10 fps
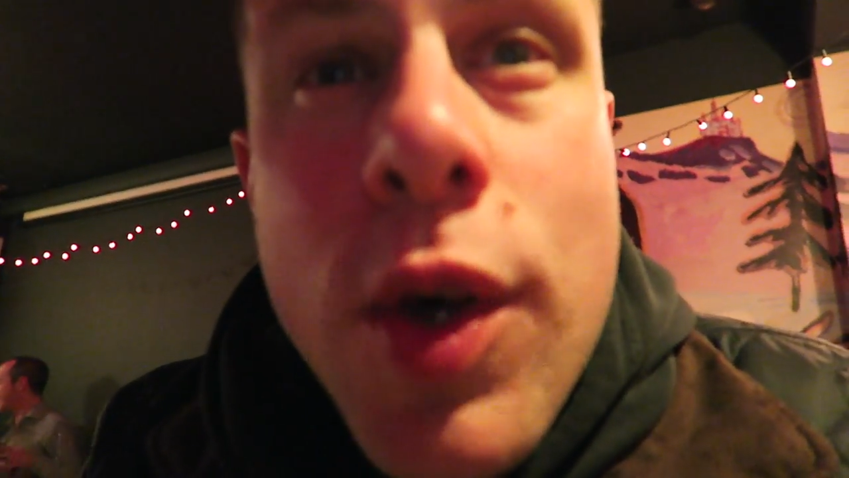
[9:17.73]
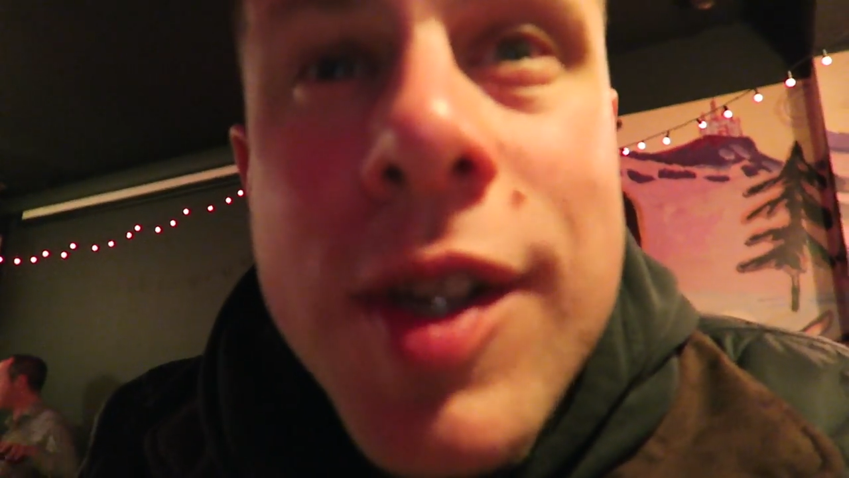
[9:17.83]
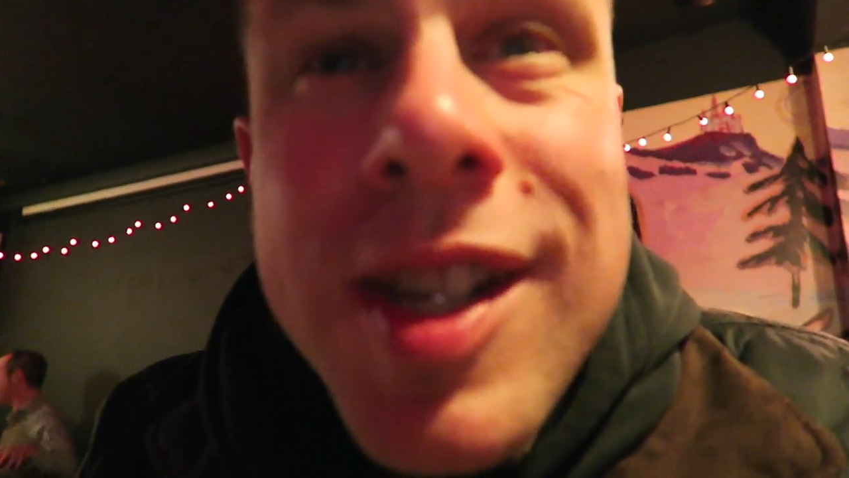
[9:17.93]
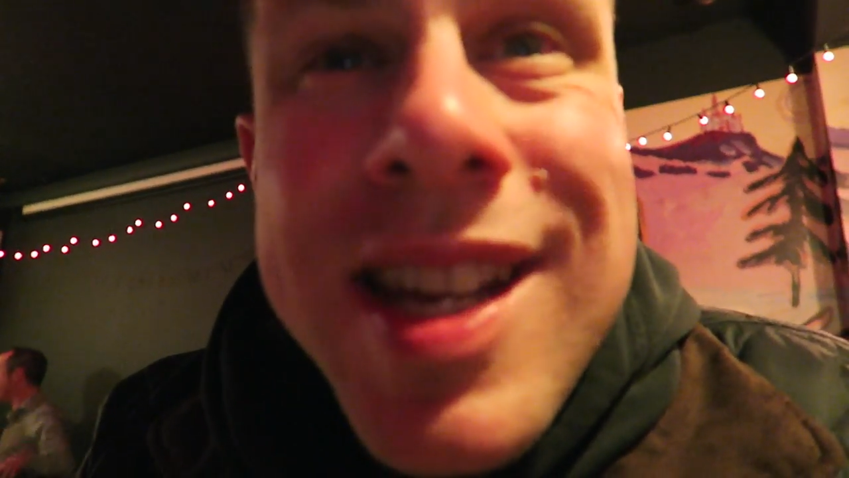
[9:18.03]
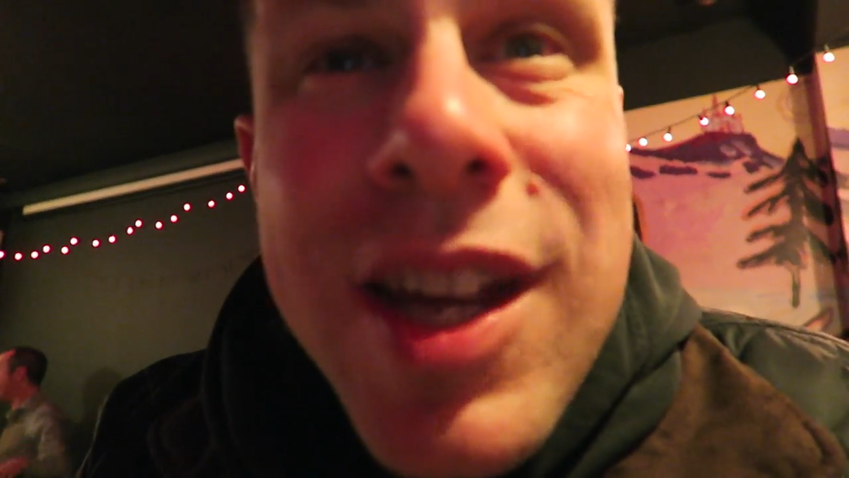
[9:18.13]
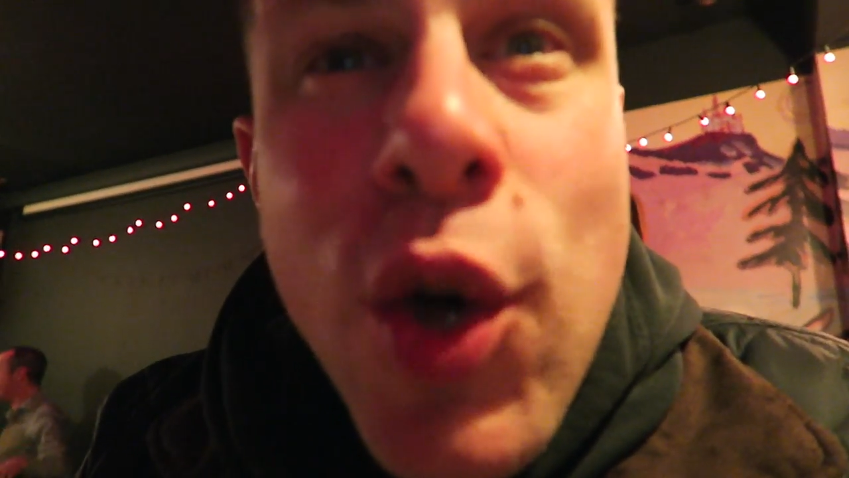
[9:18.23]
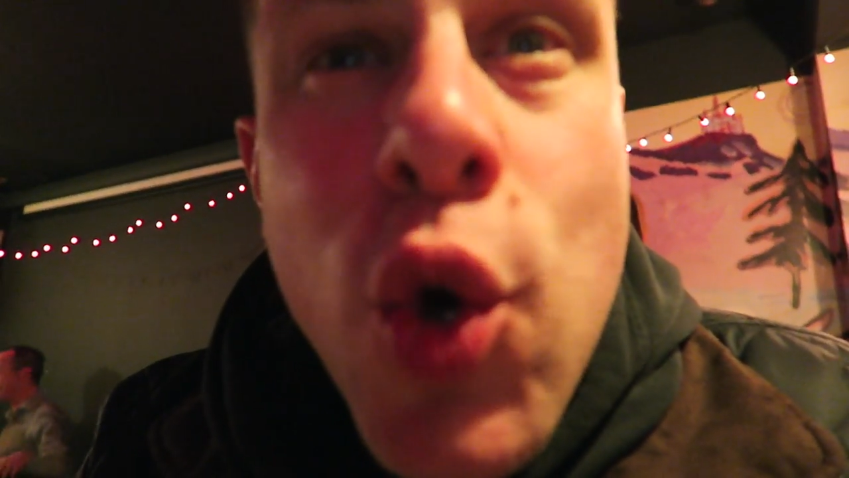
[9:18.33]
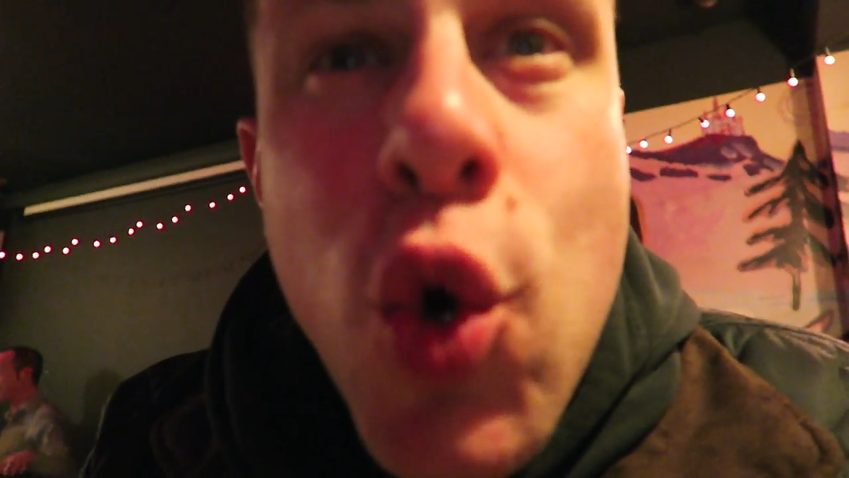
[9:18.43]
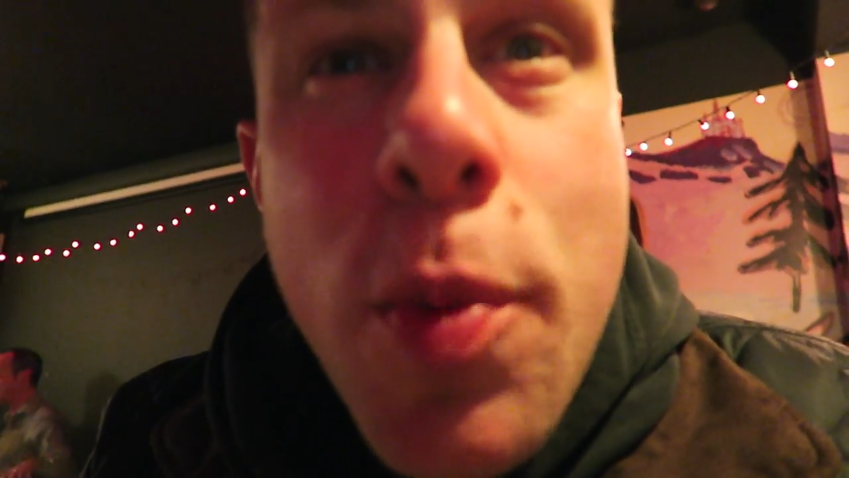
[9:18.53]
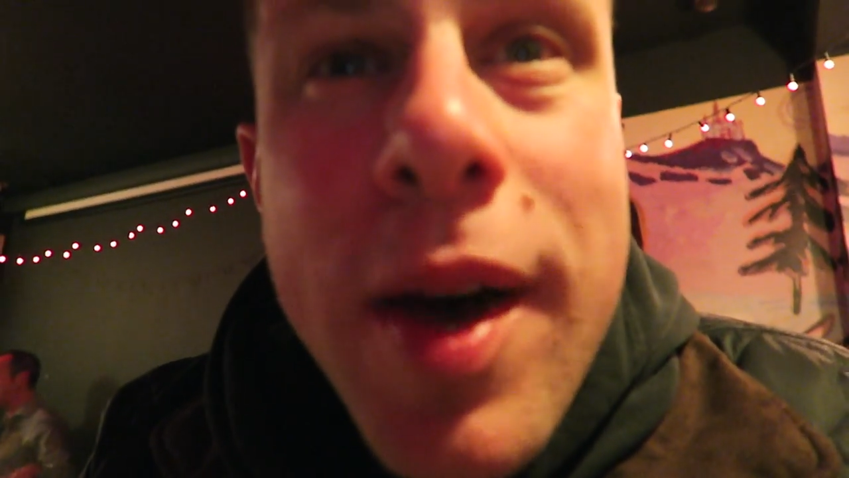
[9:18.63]

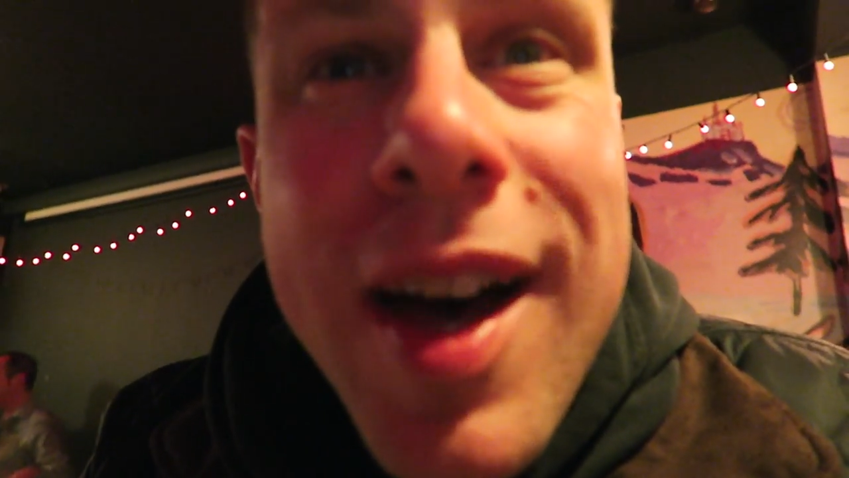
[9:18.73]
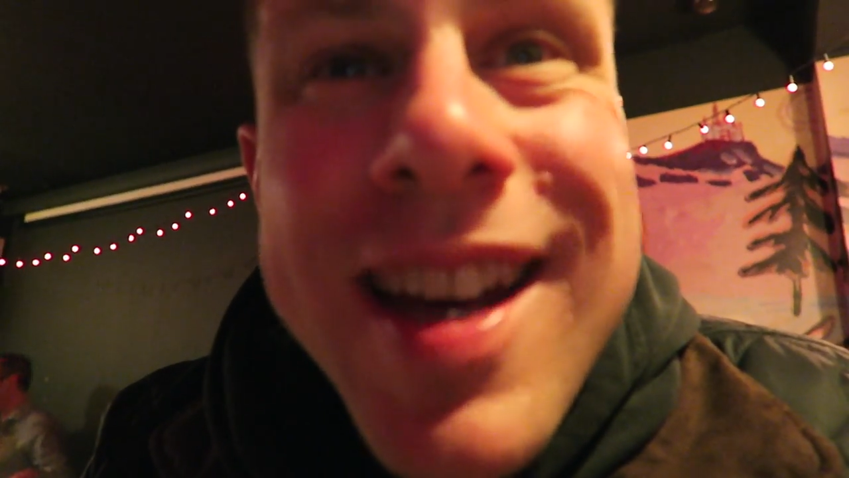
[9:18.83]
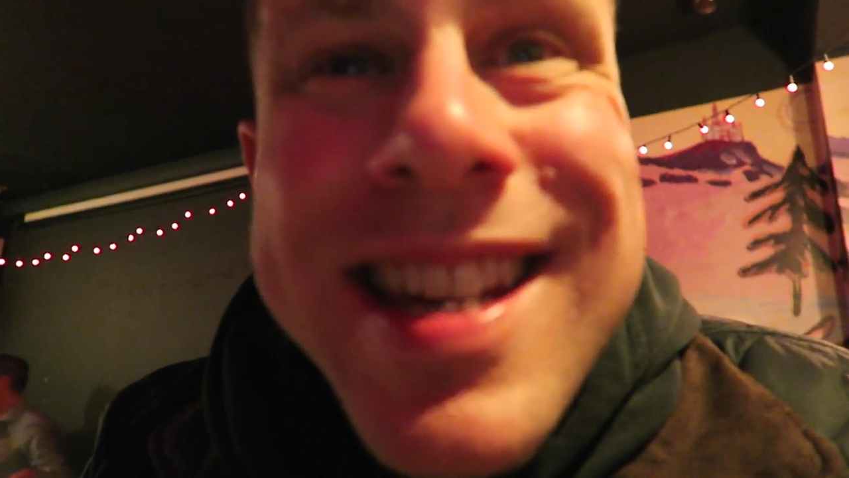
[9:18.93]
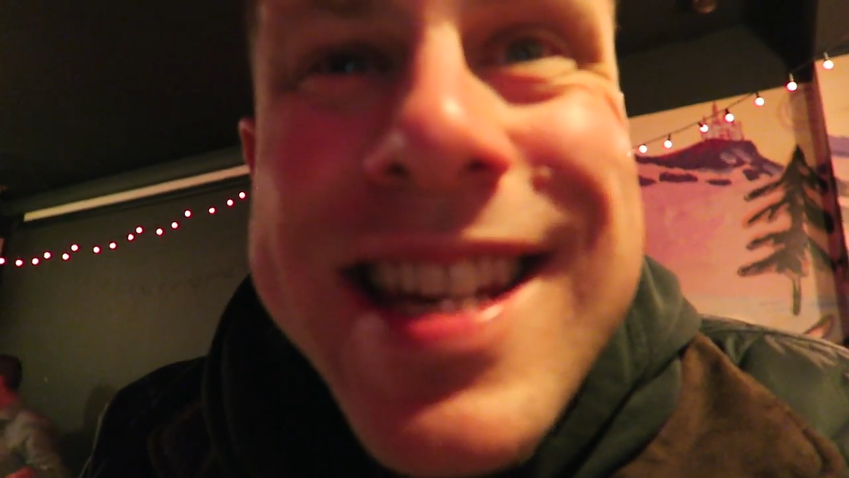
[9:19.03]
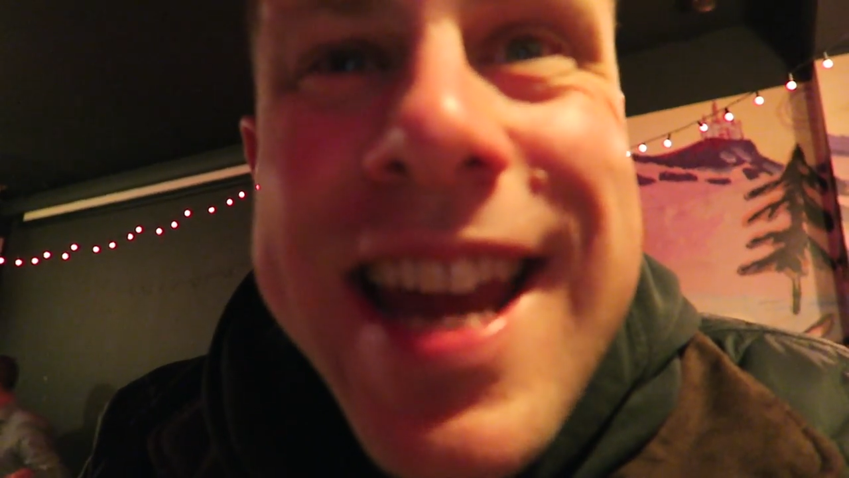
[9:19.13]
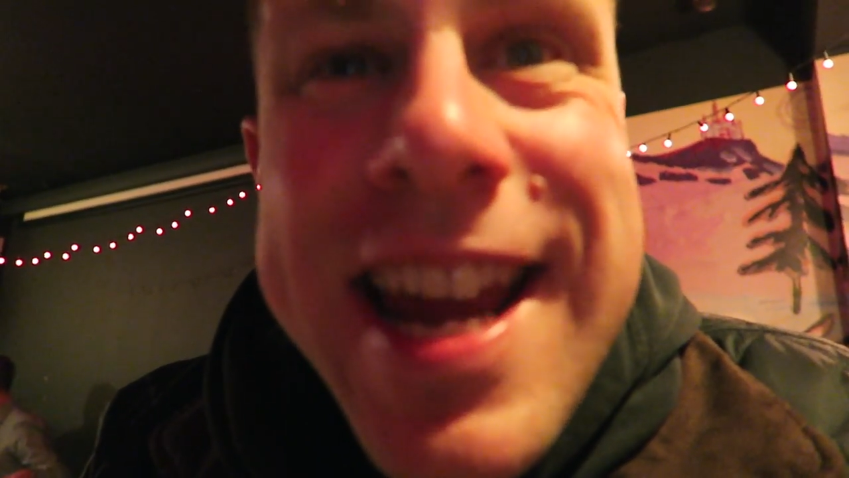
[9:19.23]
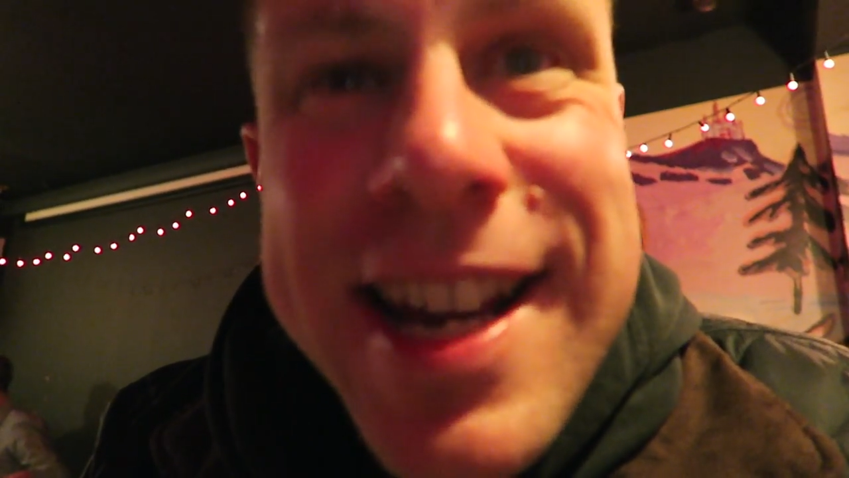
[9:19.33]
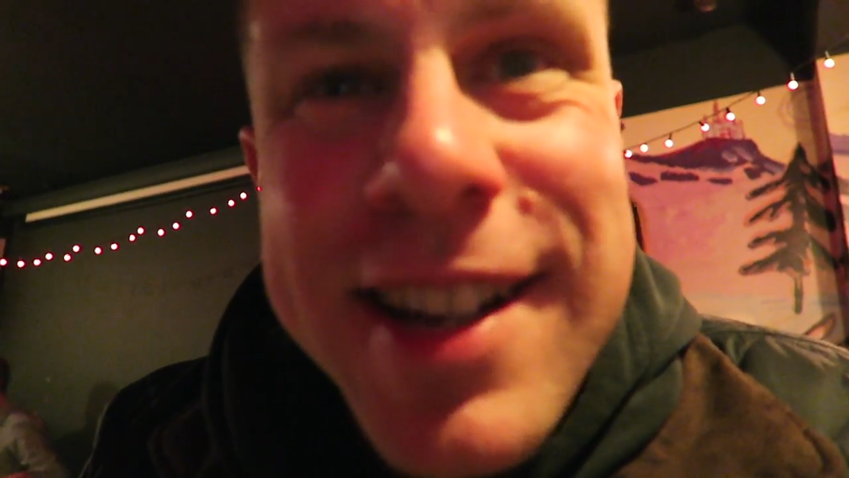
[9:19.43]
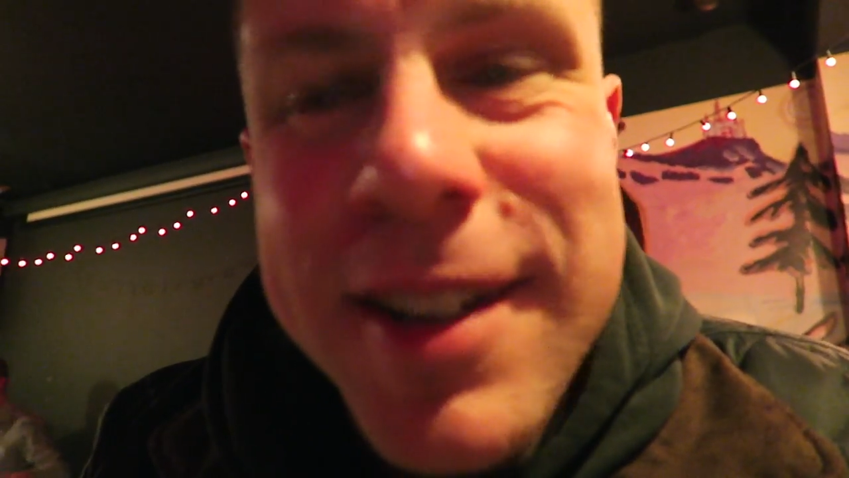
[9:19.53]
a Ding.